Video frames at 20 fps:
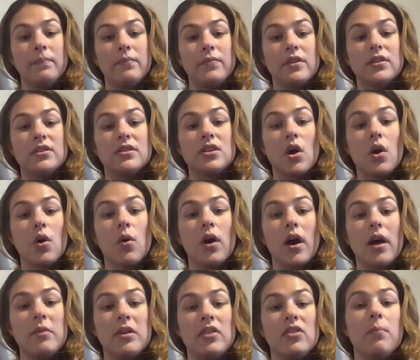So,
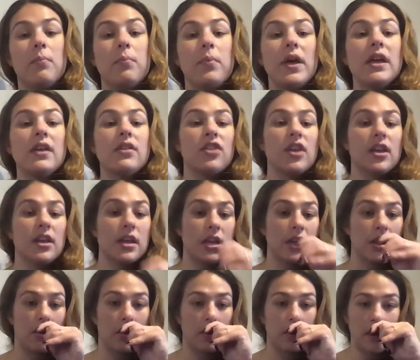the big thing
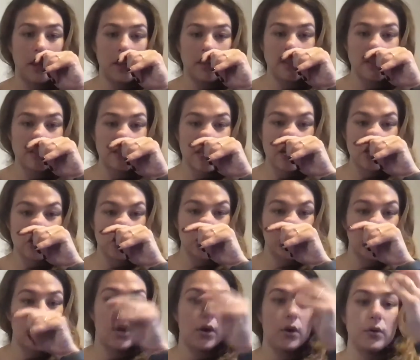here, and this actually
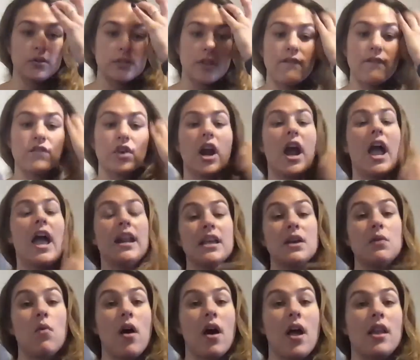goes for
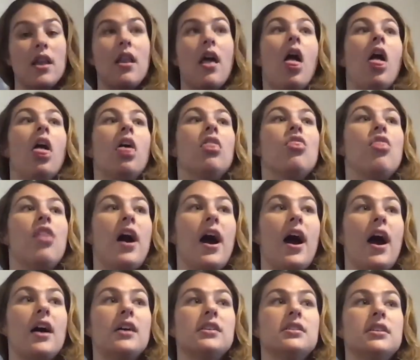anyone
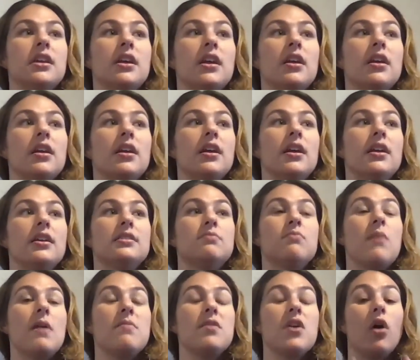that is
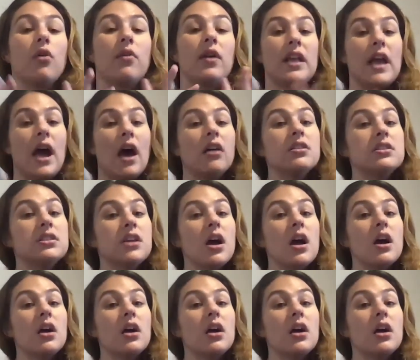maybe already out of stock,